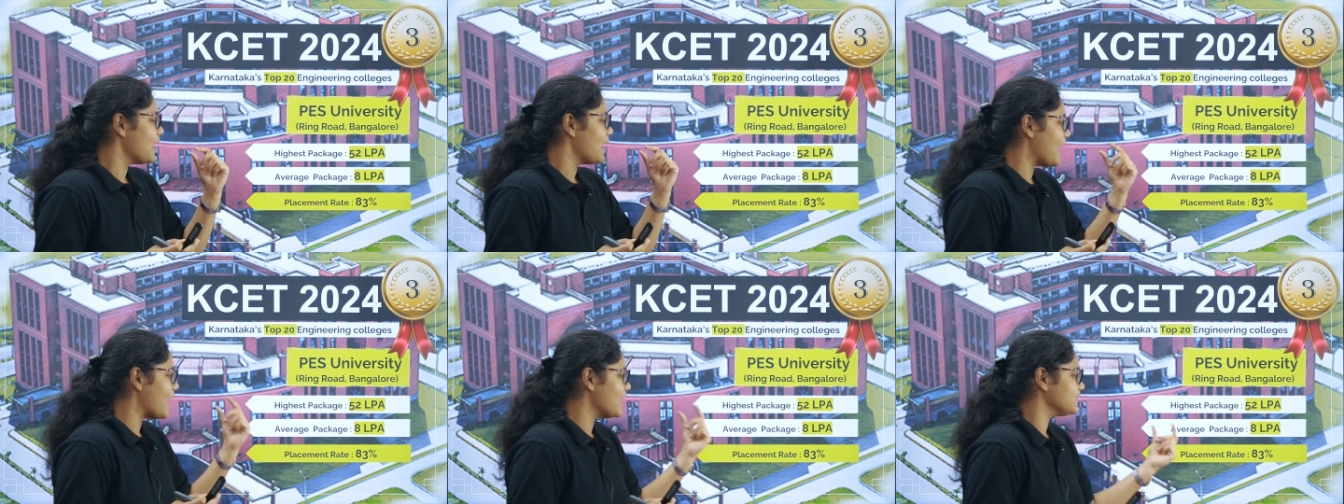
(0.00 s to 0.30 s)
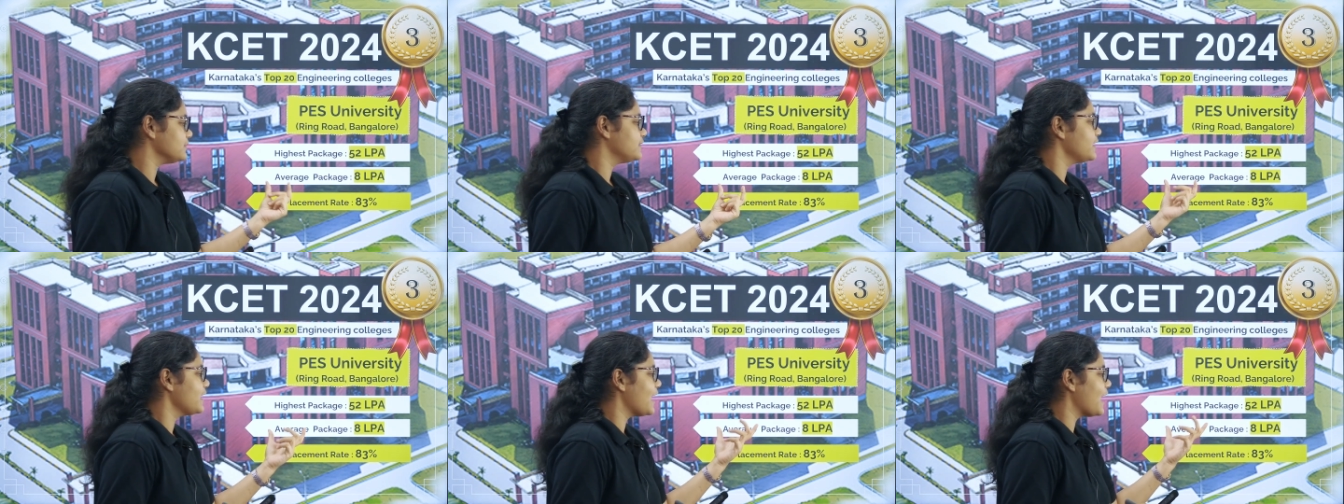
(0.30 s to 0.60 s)

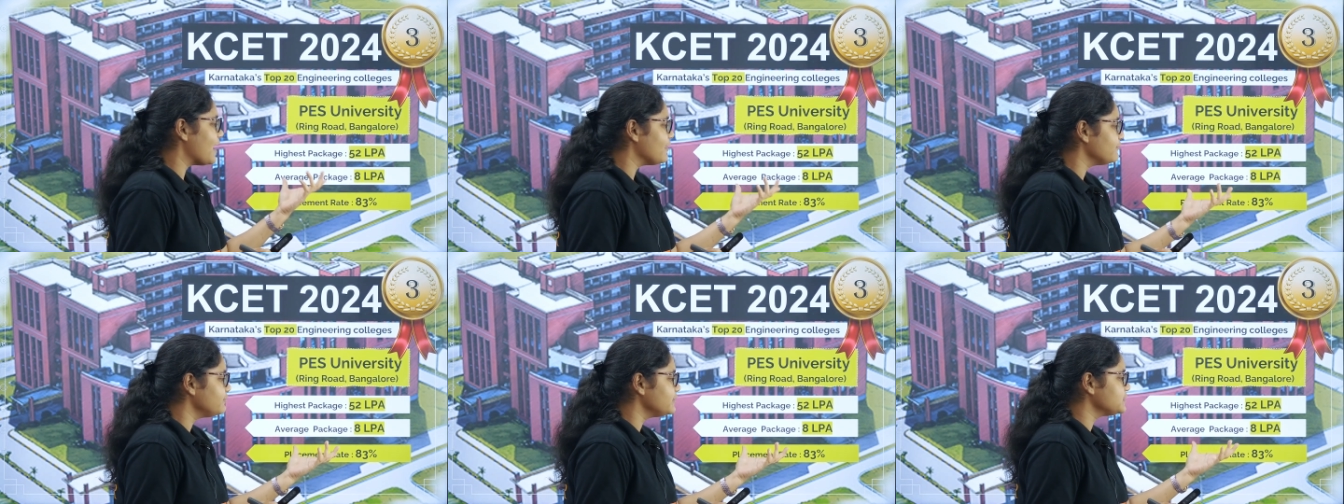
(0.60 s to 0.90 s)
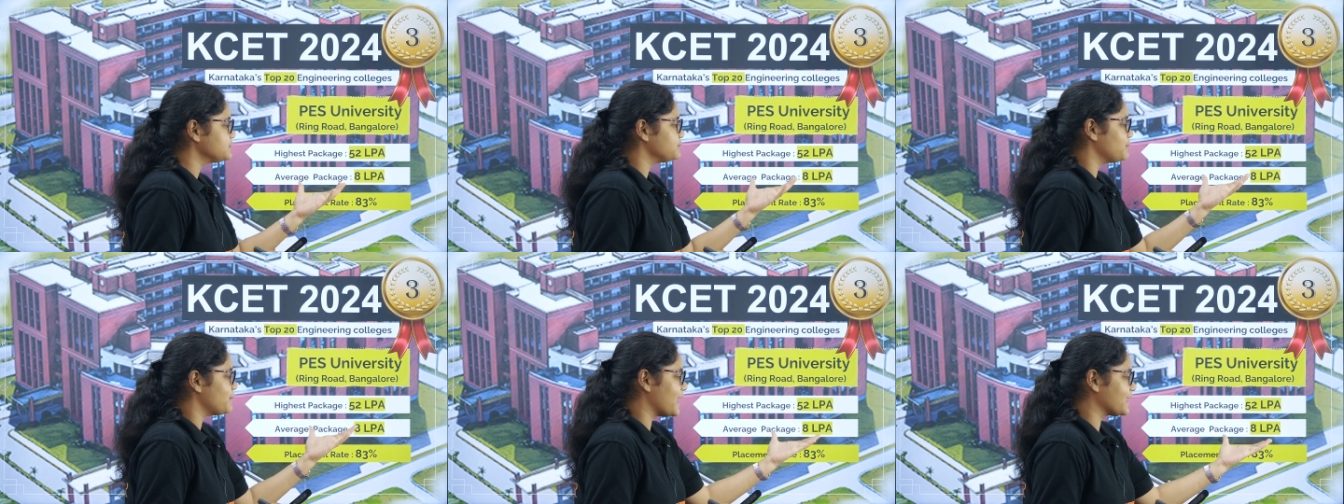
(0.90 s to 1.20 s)
and the
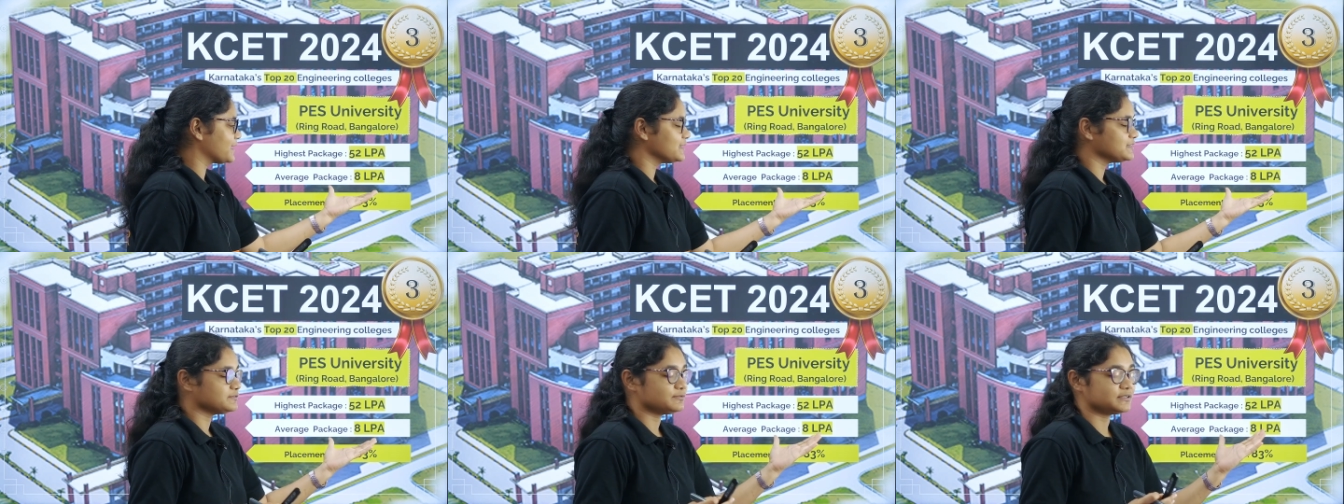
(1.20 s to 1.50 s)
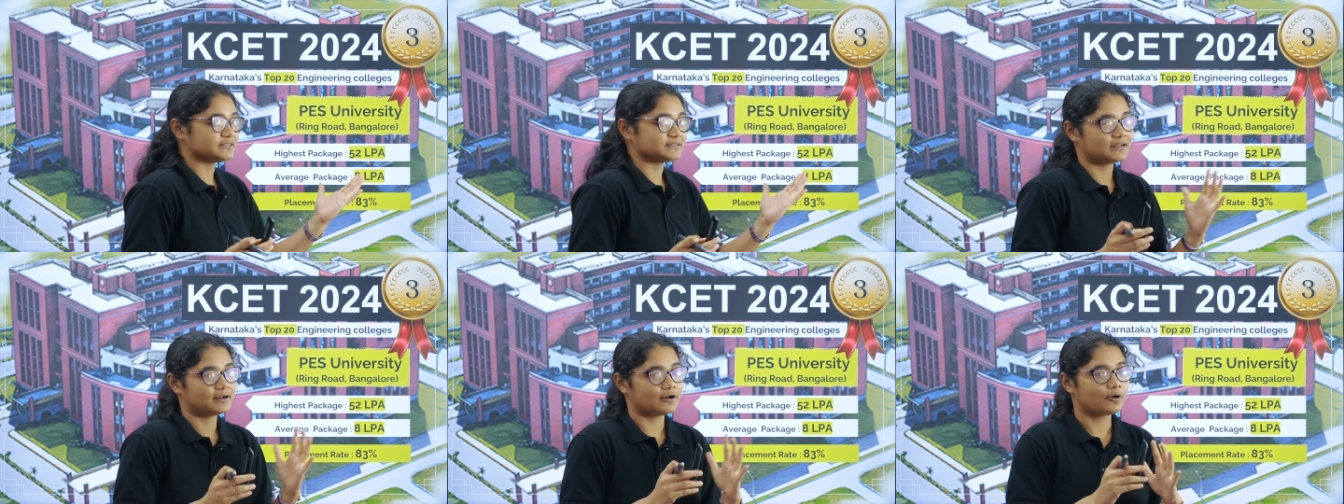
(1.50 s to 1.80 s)
average package
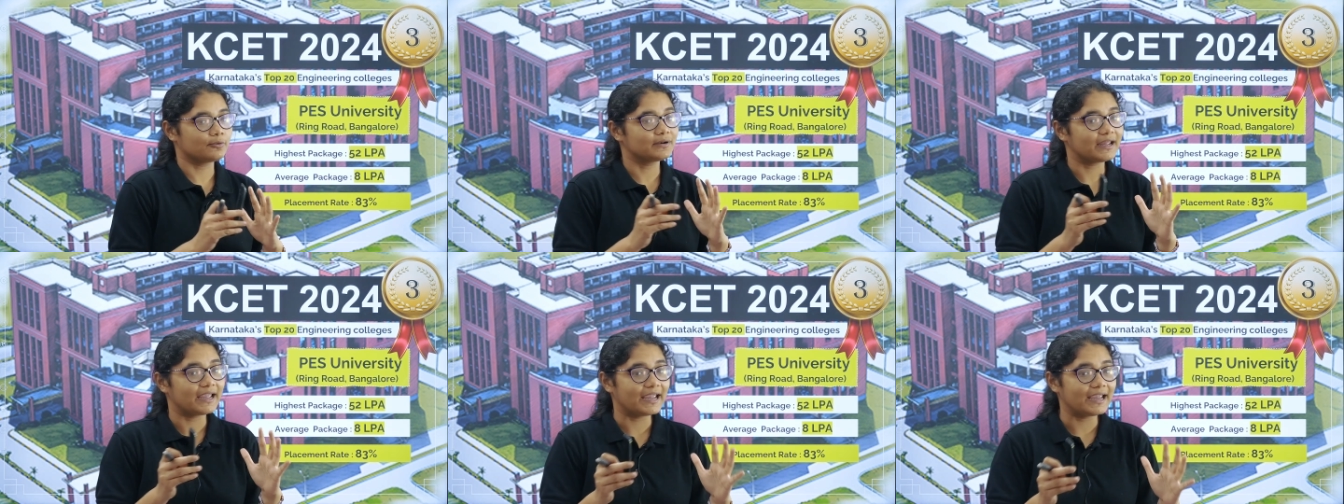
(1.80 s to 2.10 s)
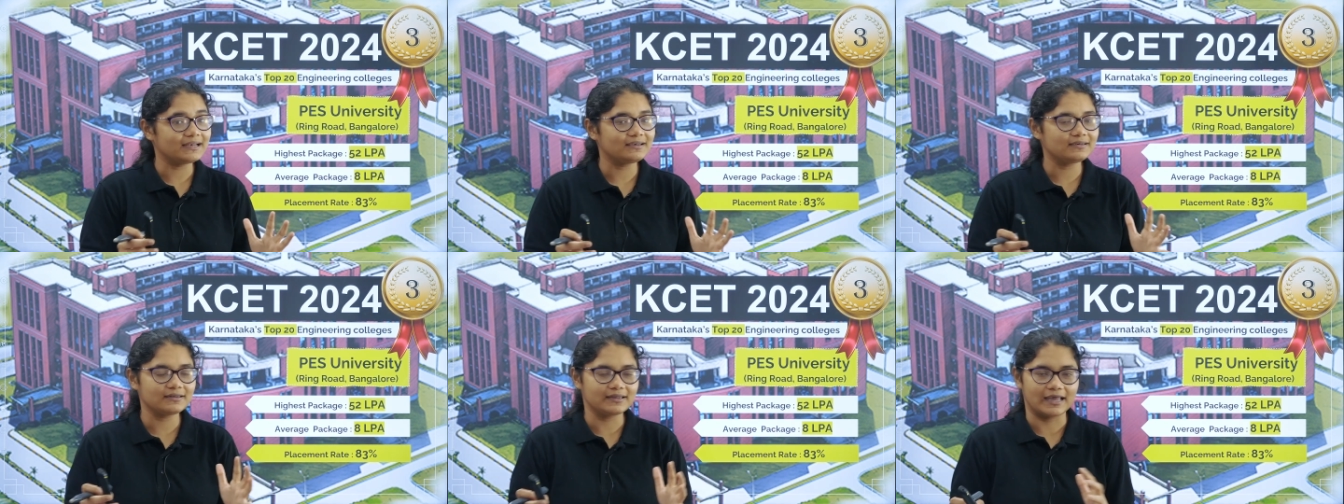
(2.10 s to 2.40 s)
was around
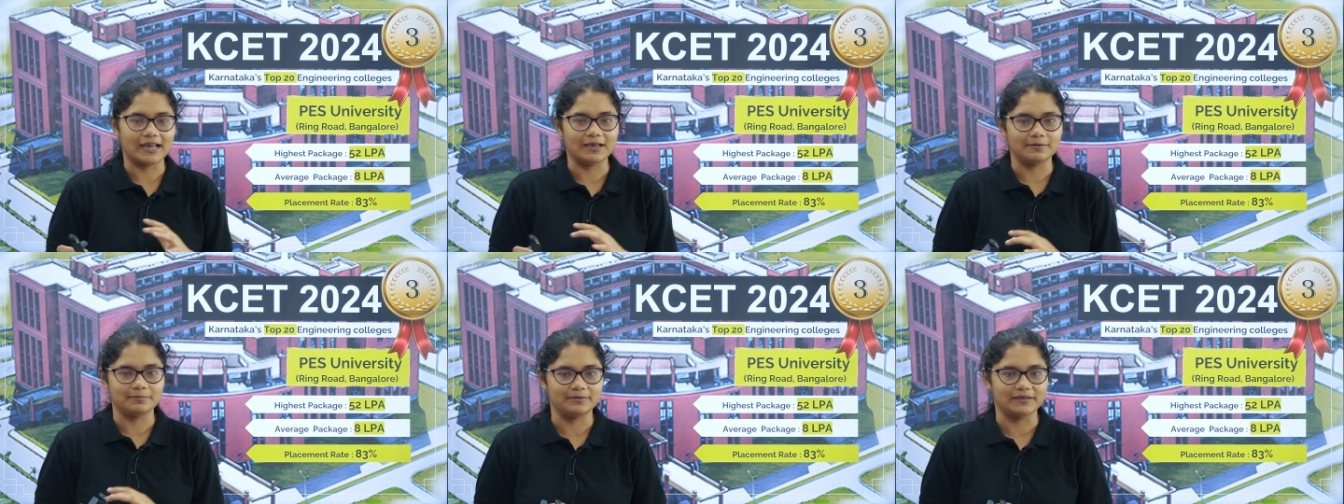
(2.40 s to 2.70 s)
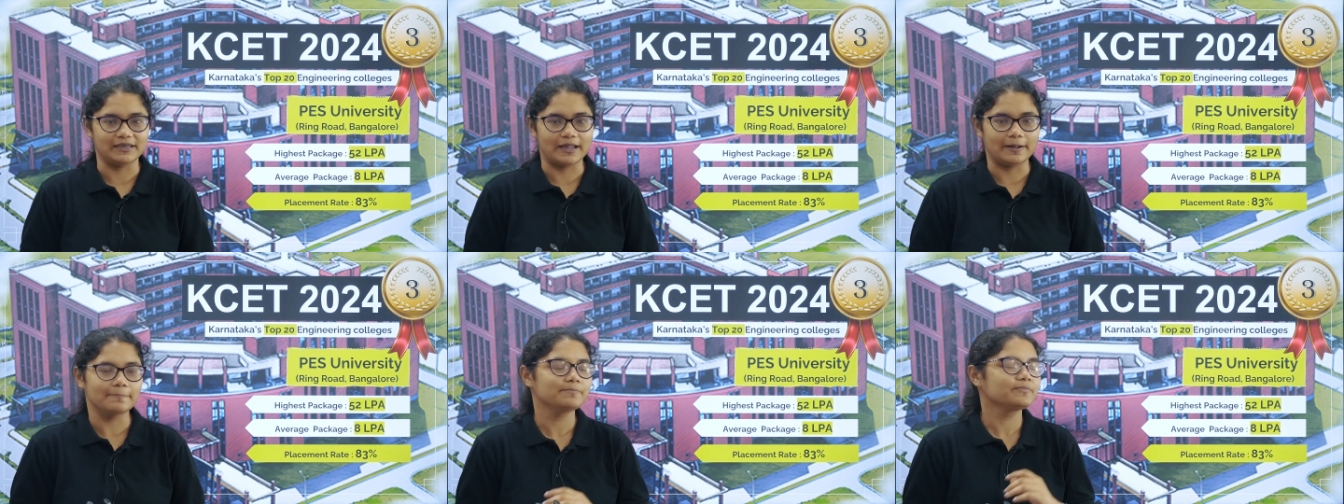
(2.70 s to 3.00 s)
80
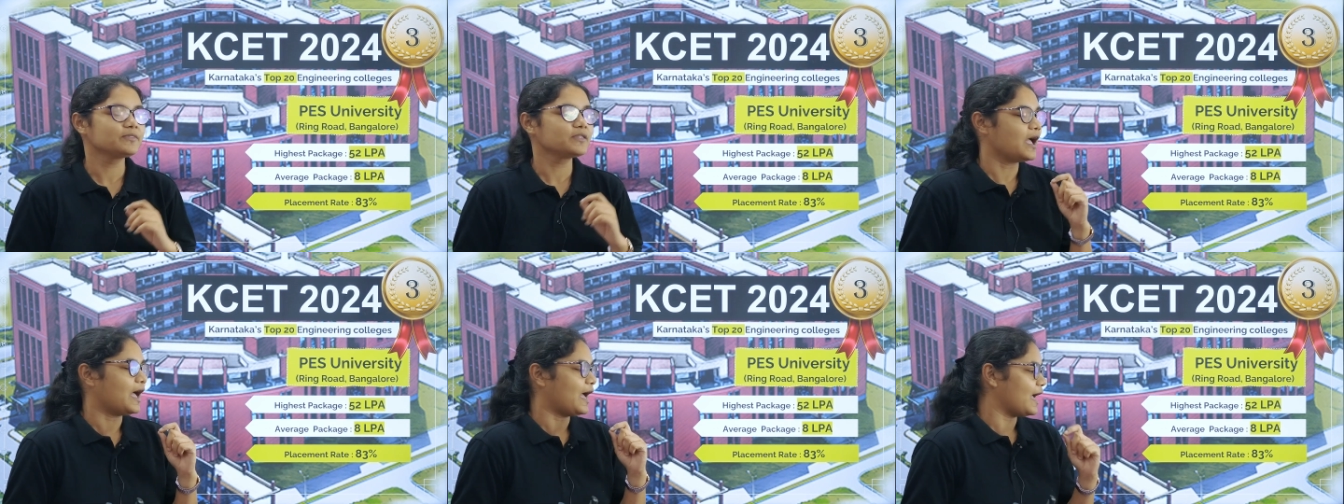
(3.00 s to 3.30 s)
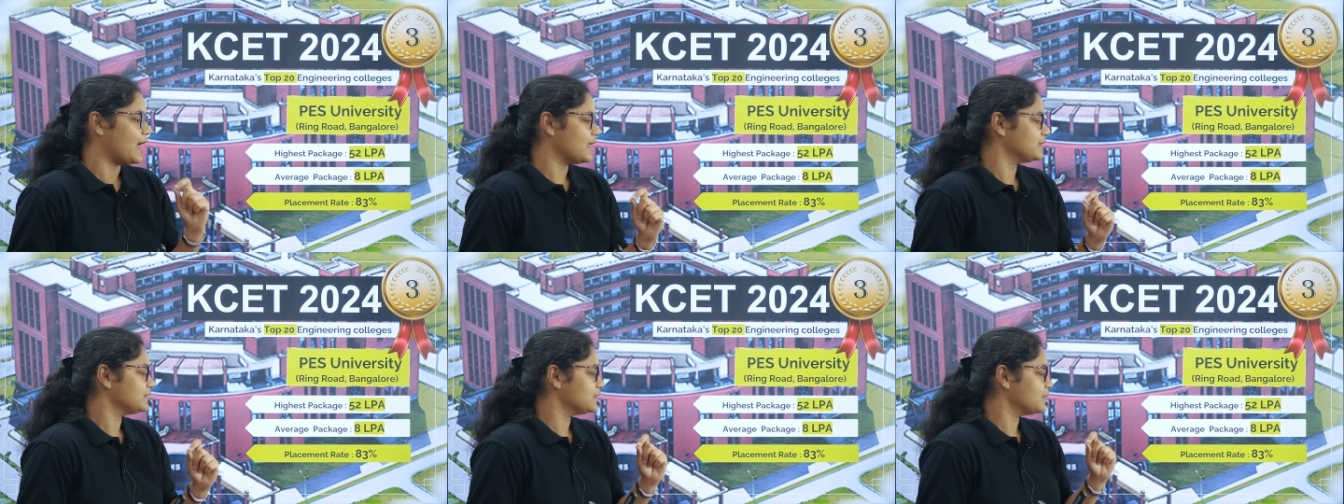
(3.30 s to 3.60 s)
LPA
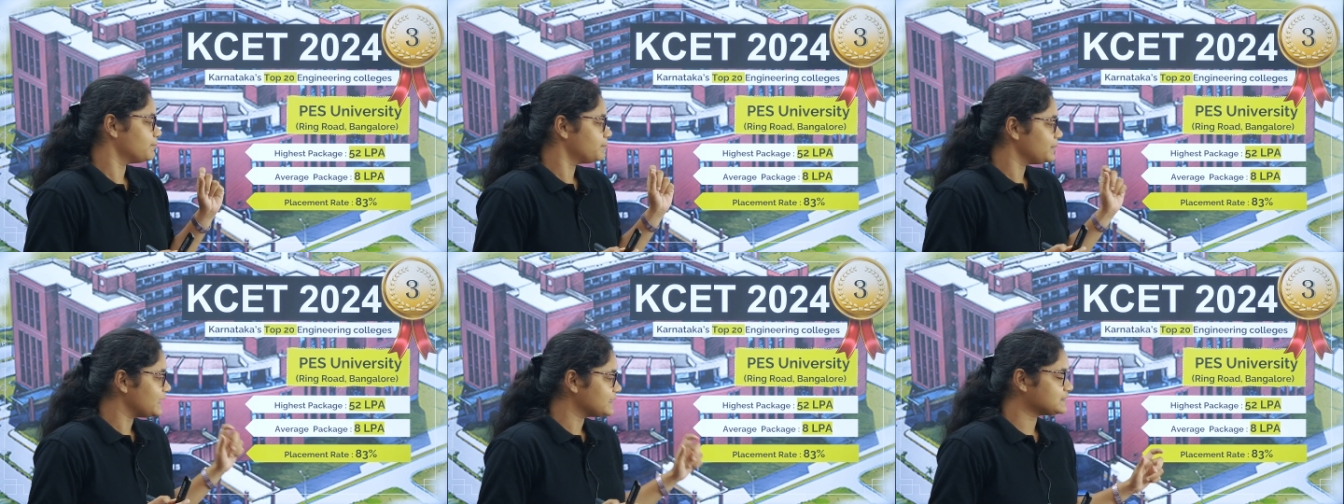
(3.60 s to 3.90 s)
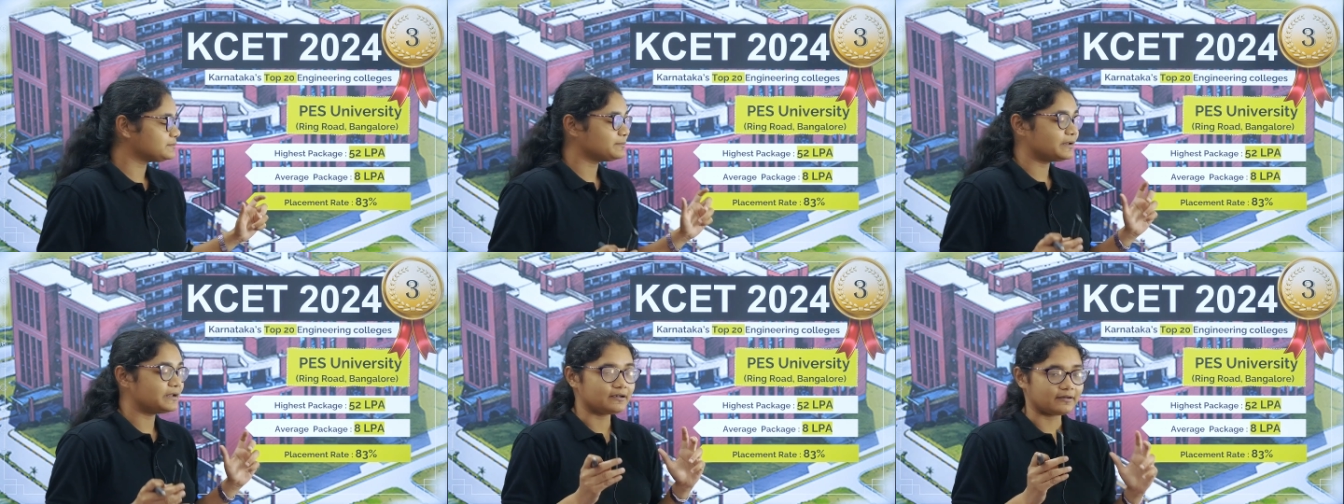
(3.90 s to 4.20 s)
and the
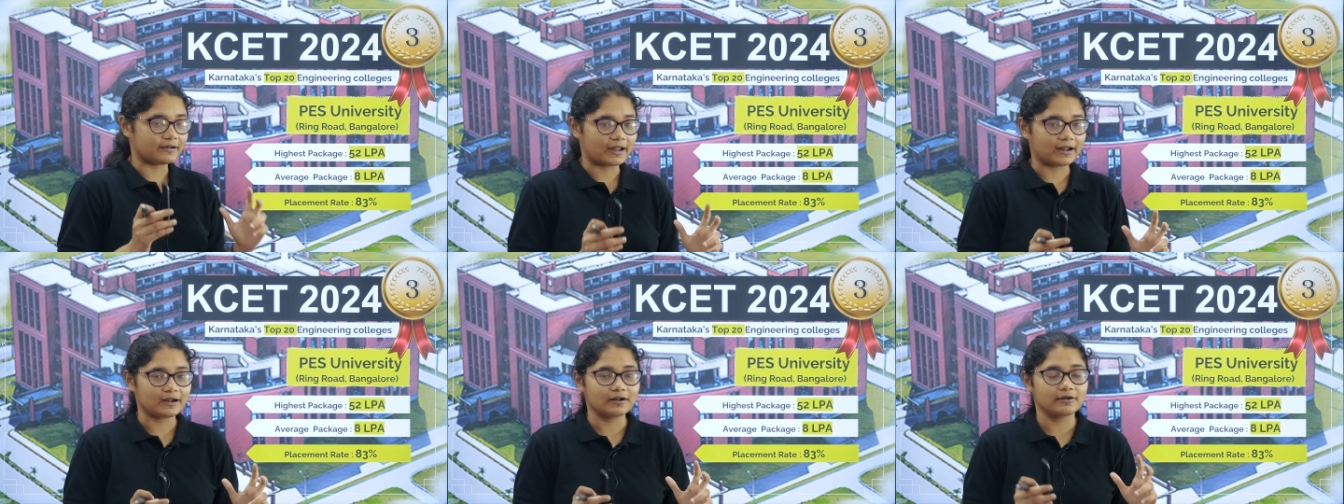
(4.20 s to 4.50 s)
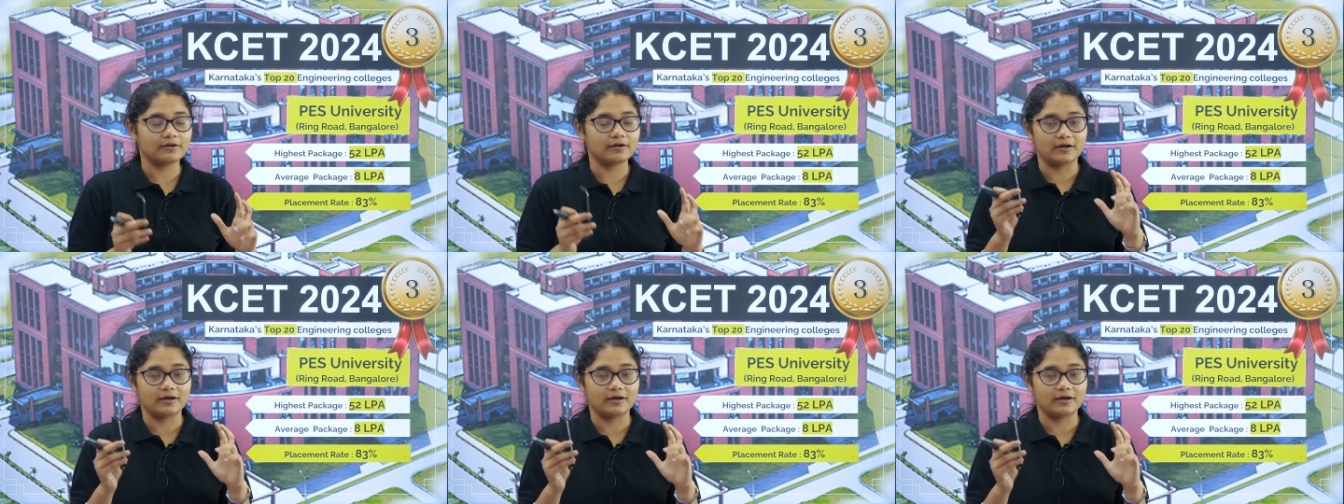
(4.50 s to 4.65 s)
placement rate,